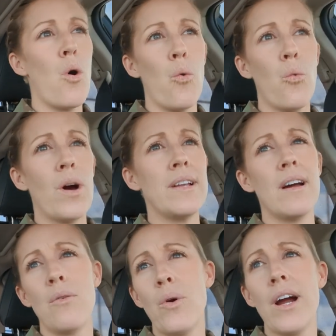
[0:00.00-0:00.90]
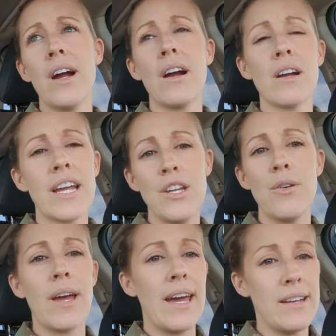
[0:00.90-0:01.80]
Where can you
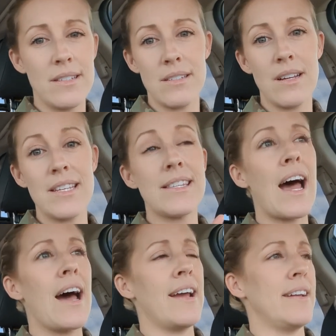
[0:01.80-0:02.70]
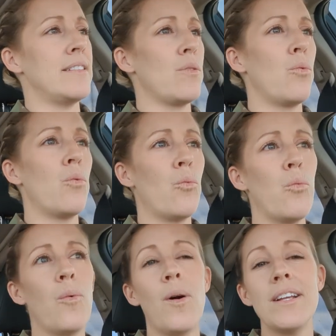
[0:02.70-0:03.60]
get assigned?
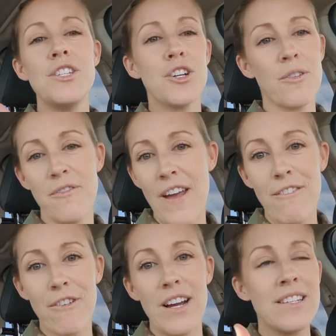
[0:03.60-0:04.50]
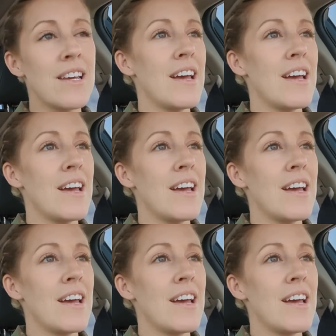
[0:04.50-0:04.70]
What's your favorite